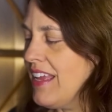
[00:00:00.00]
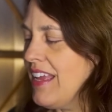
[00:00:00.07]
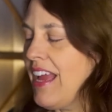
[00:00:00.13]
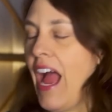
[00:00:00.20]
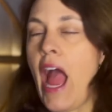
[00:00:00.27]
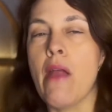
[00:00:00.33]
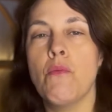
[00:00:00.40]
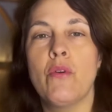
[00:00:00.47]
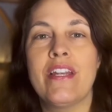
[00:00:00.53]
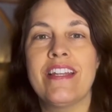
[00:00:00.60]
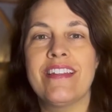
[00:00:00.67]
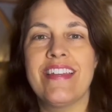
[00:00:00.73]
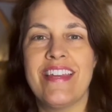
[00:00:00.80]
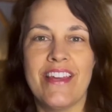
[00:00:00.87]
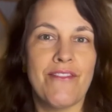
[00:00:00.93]
I
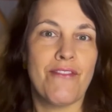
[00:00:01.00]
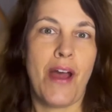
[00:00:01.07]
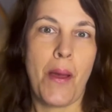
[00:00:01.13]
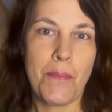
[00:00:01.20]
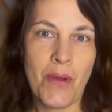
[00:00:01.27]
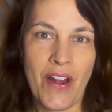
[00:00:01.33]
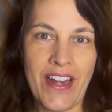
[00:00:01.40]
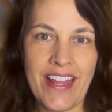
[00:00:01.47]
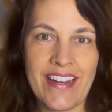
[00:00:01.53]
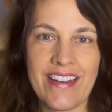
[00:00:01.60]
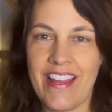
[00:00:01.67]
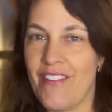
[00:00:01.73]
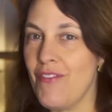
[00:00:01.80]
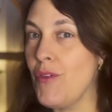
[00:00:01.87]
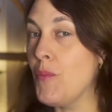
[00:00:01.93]
wouldn't give up on it
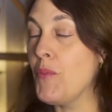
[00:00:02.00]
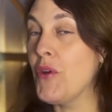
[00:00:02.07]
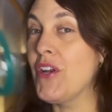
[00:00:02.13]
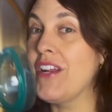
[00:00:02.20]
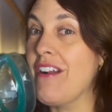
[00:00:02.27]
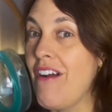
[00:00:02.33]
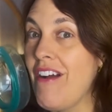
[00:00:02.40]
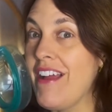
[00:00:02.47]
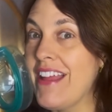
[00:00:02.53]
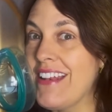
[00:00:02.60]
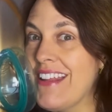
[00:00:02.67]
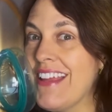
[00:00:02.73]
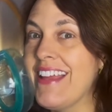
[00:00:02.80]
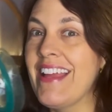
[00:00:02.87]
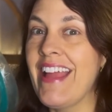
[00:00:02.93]
if you put it
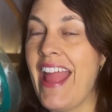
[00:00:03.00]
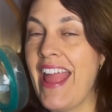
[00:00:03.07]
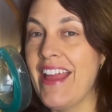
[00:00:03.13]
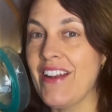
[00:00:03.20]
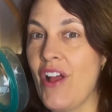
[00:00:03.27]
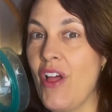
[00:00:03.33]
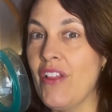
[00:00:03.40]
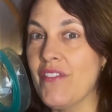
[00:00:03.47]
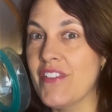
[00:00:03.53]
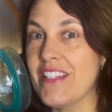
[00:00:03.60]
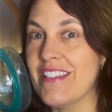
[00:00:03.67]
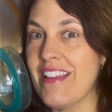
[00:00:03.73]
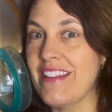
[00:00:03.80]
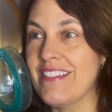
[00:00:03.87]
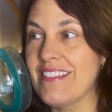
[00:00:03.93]
on and all of a
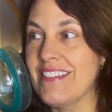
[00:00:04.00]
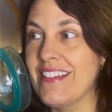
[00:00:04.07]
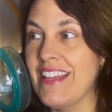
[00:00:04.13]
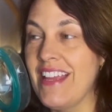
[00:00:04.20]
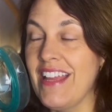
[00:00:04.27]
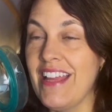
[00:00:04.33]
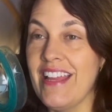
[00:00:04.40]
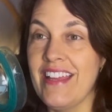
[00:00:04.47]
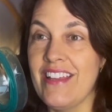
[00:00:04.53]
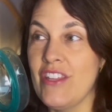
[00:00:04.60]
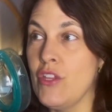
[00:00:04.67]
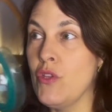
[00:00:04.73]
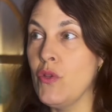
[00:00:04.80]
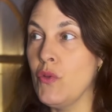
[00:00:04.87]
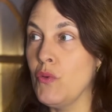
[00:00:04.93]
sudden
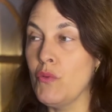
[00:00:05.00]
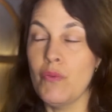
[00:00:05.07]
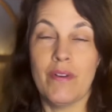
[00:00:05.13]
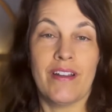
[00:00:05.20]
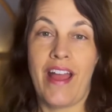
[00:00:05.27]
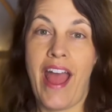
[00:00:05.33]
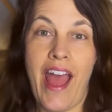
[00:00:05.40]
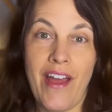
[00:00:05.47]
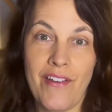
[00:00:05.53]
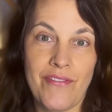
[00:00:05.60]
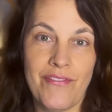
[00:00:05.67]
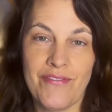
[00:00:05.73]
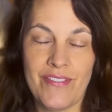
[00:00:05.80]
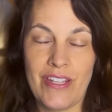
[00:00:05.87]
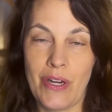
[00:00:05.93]
you
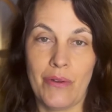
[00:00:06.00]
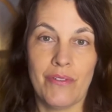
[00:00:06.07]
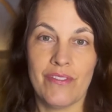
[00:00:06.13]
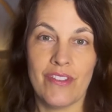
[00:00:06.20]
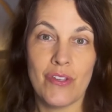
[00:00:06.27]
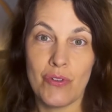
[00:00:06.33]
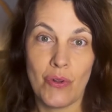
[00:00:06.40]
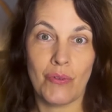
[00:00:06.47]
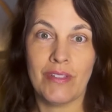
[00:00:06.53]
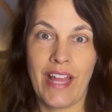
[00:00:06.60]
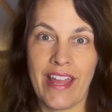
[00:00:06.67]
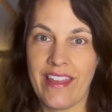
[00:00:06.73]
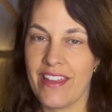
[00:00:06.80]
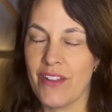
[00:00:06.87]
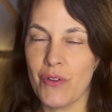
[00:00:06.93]
have, you don't
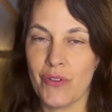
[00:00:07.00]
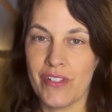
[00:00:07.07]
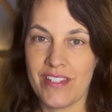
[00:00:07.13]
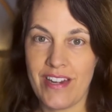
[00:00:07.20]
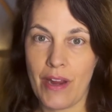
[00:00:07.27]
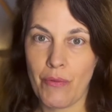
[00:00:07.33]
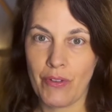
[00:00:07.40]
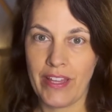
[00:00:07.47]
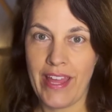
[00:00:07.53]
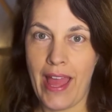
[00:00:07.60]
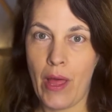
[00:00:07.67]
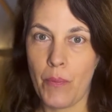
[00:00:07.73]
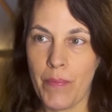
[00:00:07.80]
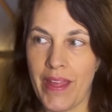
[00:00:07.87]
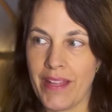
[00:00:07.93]
like it or it's not really
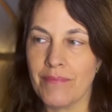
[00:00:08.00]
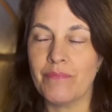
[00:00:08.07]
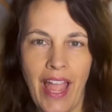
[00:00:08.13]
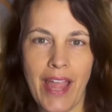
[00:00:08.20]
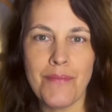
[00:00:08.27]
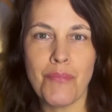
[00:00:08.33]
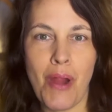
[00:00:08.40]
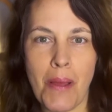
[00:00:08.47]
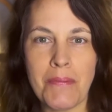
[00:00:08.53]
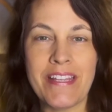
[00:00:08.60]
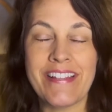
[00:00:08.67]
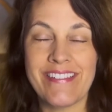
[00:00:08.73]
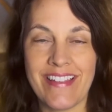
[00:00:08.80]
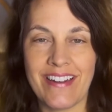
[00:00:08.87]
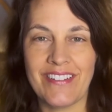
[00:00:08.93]
helping. I'd probably
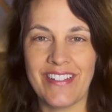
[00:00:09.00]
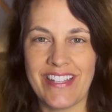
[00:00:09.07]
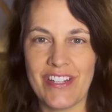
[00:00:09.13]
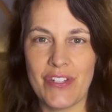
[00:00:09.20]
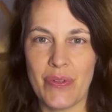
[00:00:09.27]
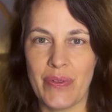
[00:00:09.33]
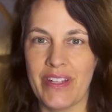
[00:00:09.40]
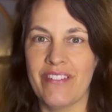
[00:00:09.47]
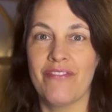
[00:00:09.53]
settle into it